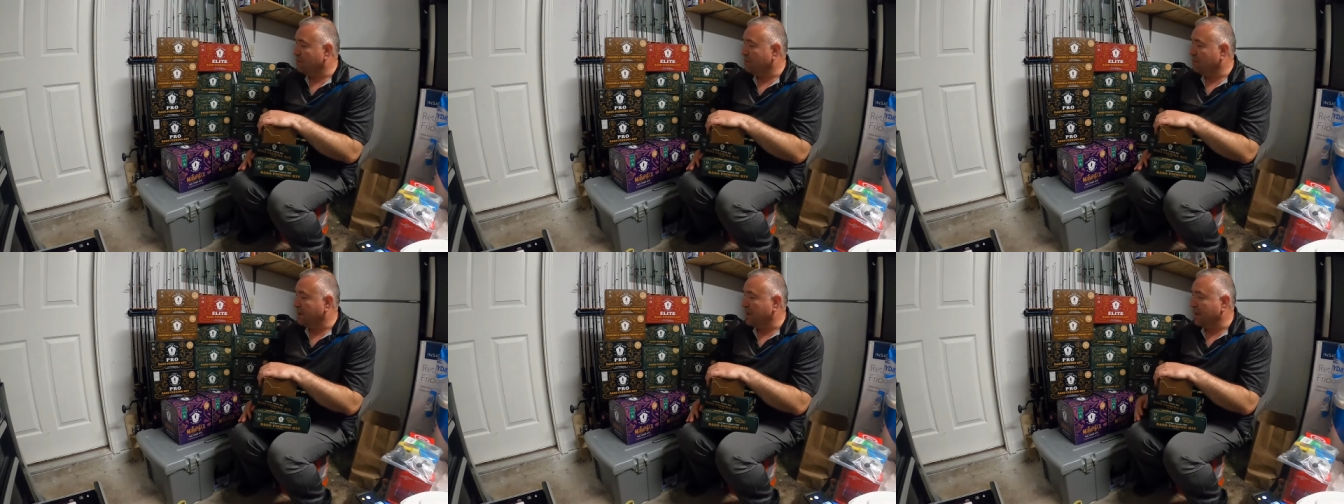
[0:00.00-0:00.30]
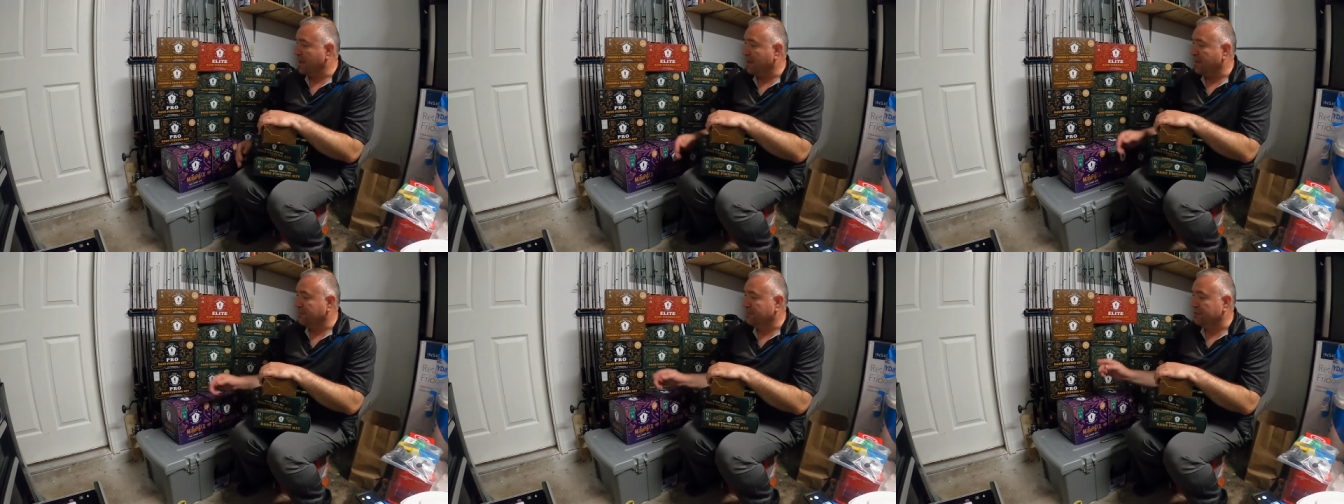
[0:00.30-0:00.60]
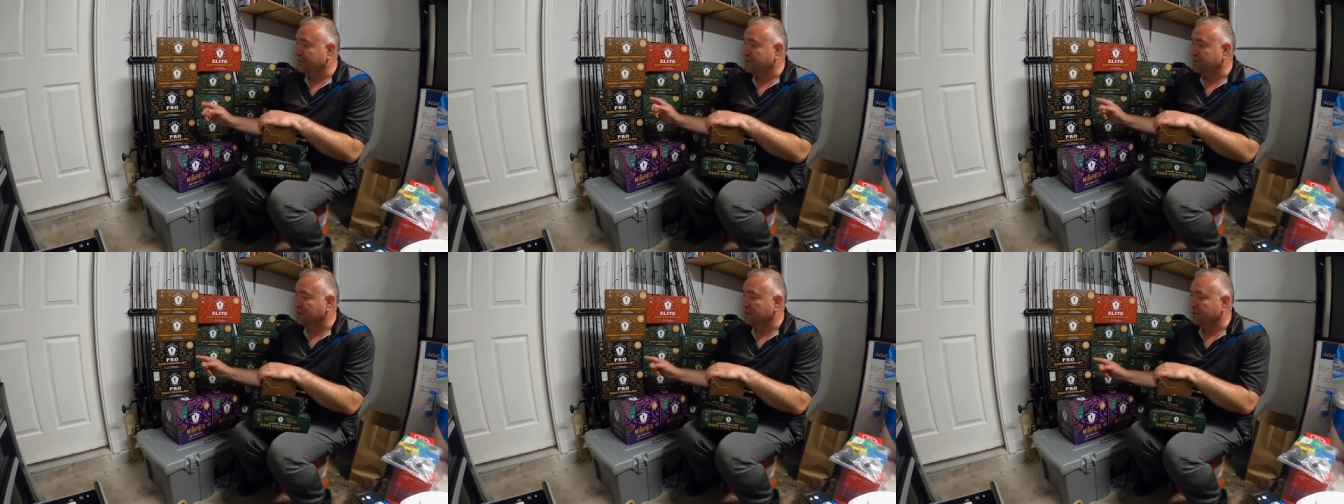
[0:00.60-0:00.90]
we have
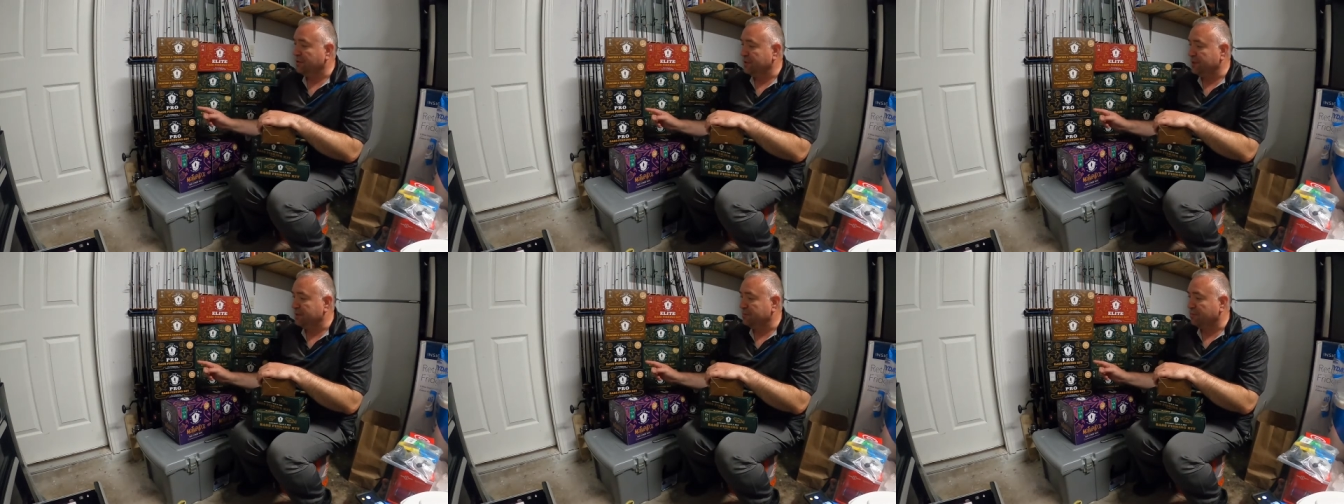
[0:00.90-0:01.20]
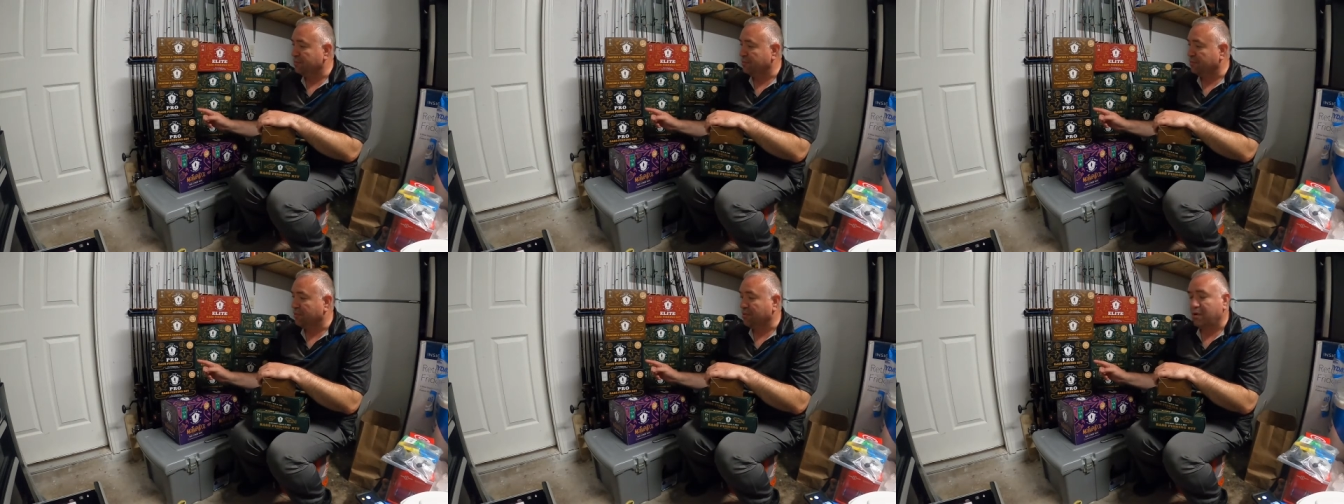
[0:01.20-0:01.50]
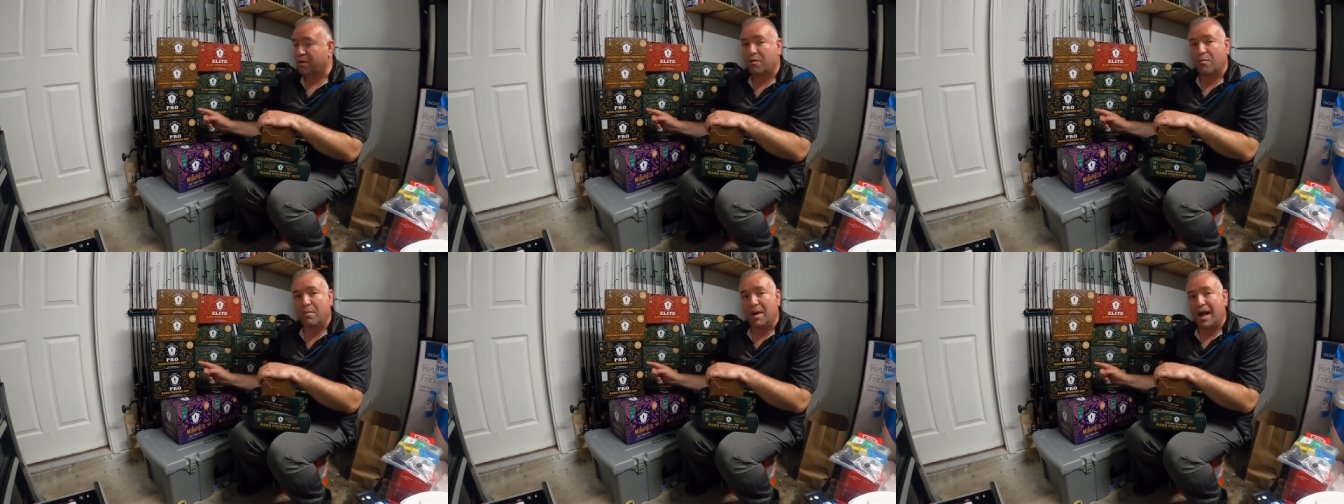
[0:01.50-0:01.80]
two of these
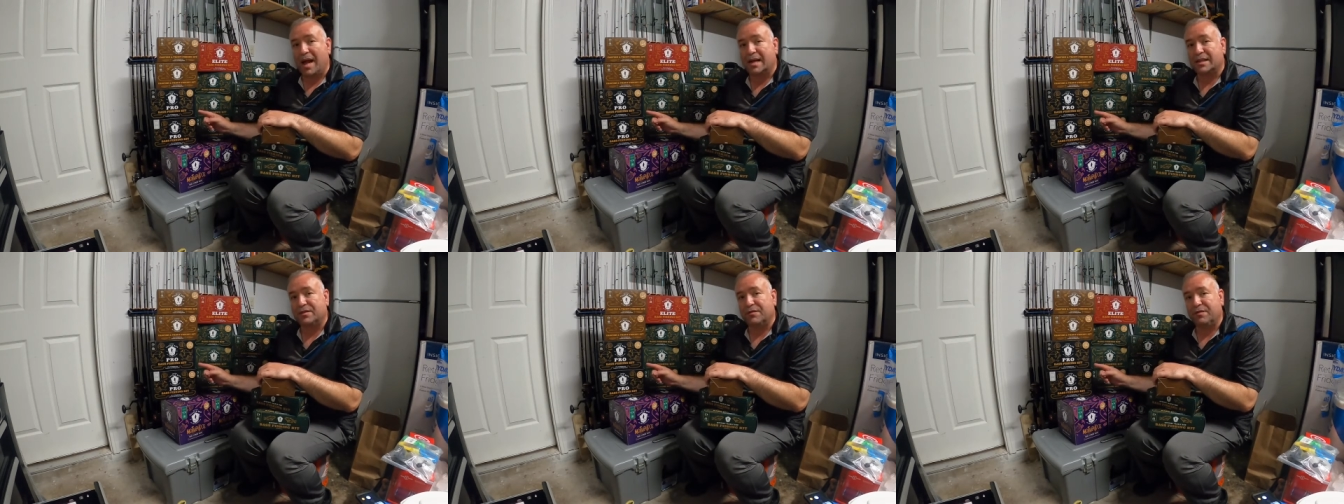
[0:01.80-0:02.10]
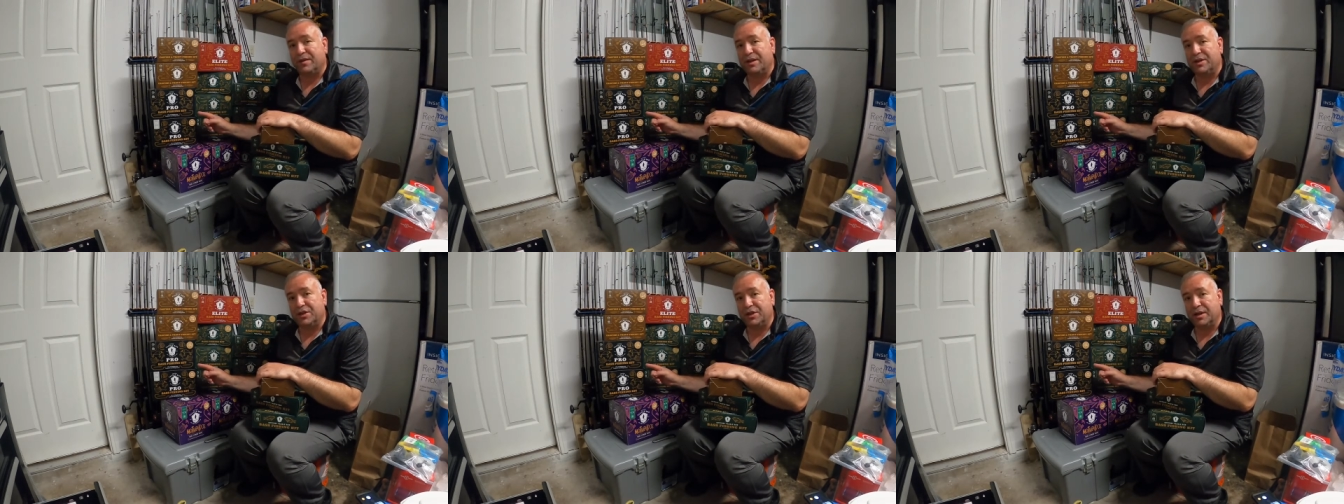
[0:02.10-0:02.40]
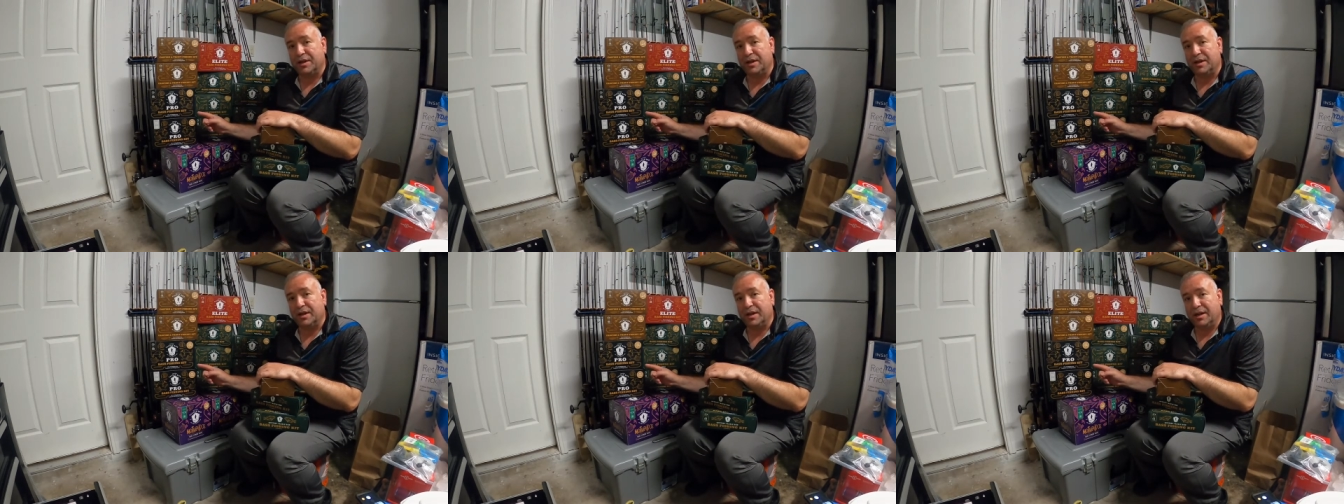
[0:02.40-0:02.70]
pro bass
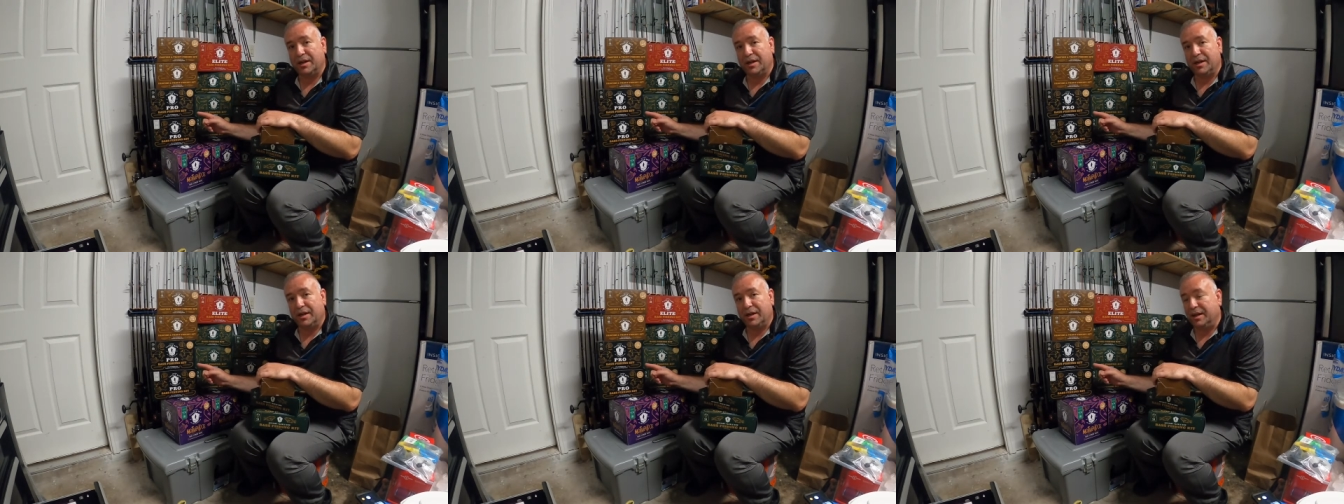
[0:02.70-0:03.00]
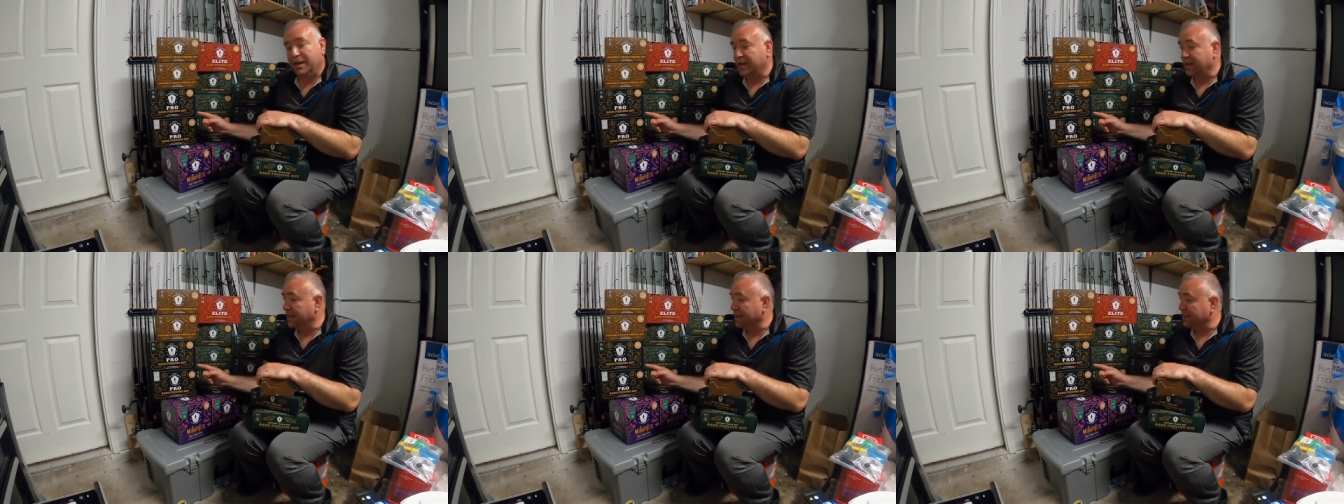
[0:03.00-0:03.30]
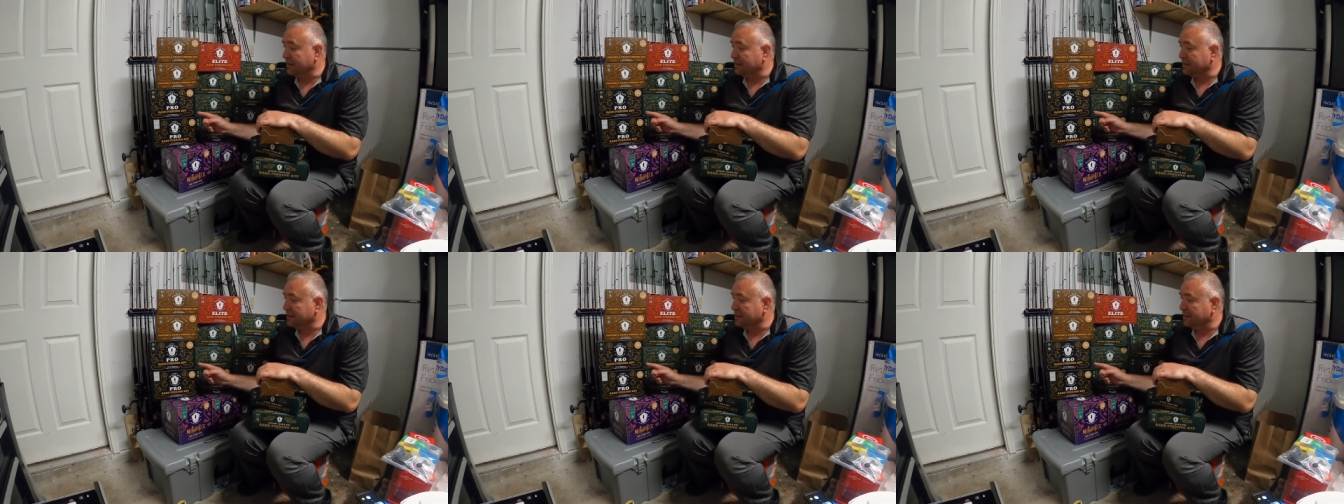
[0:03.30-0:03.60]
fishing
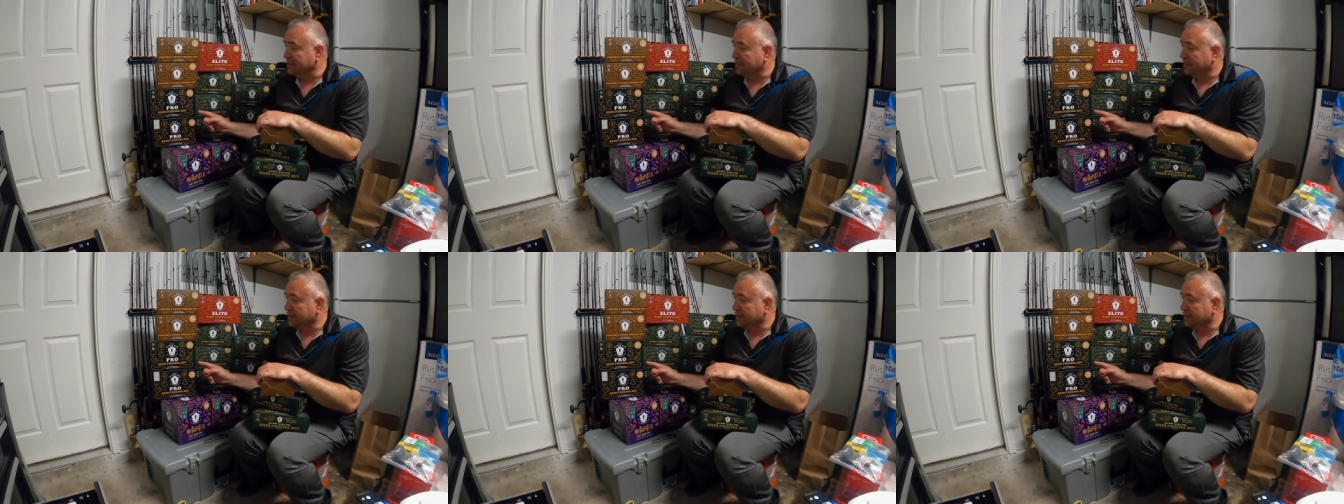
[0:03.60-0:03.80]
kits.